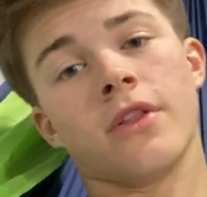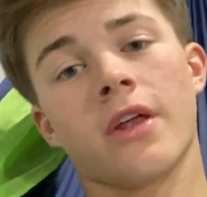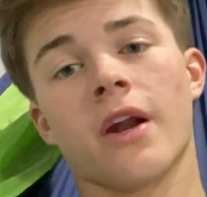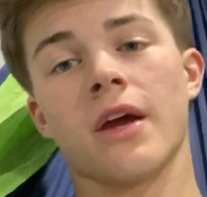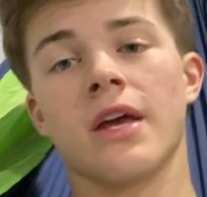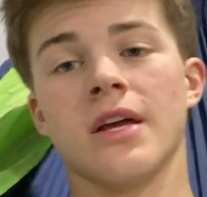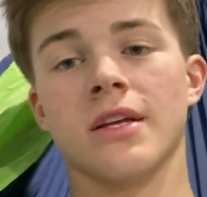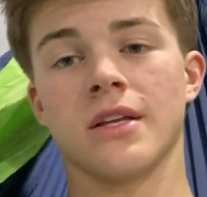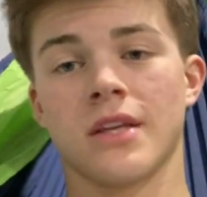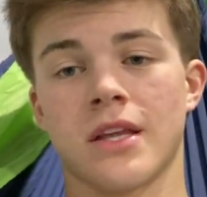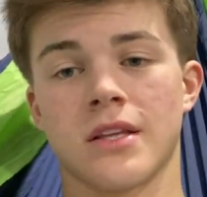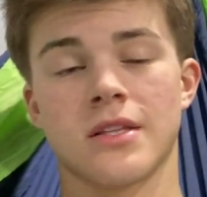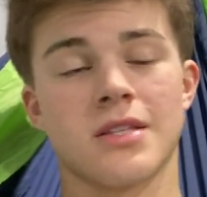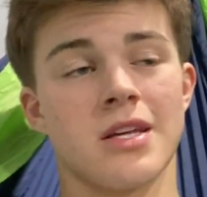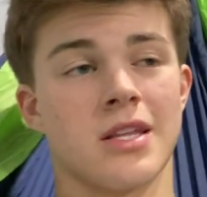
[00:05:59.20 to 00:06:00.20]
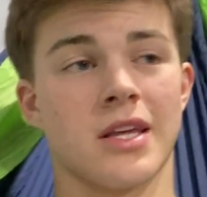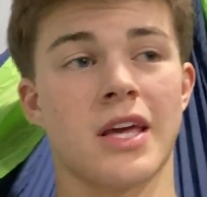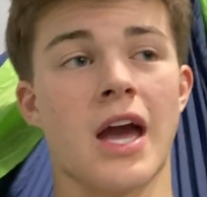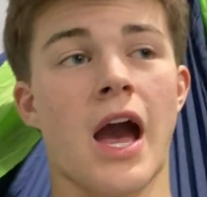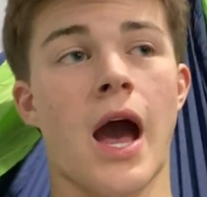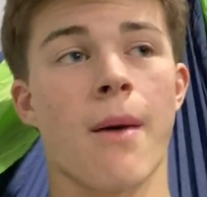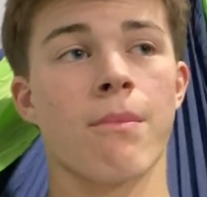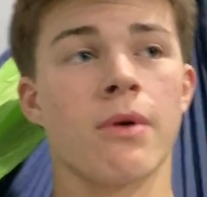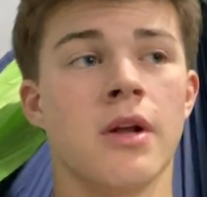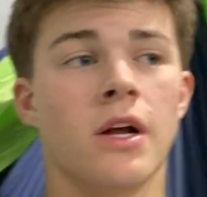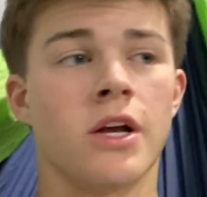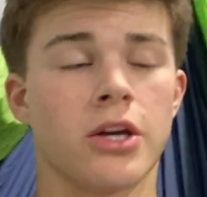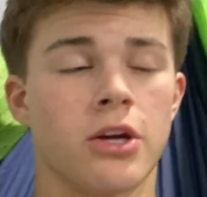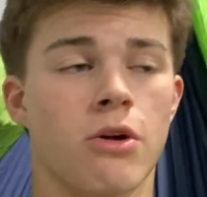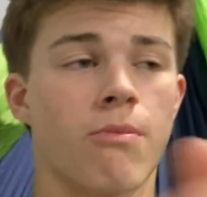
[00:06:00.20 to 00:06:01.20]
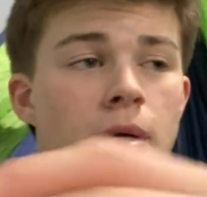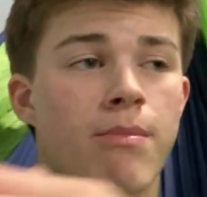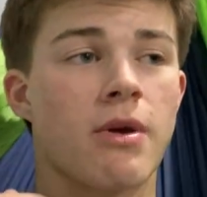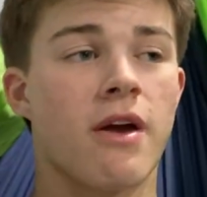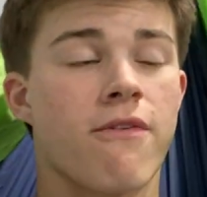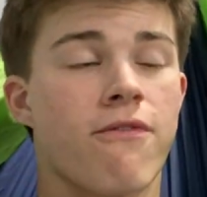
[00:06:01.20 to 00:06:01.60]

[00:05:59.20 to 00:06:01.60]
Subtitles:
that I hit to the gap. You know, maybe I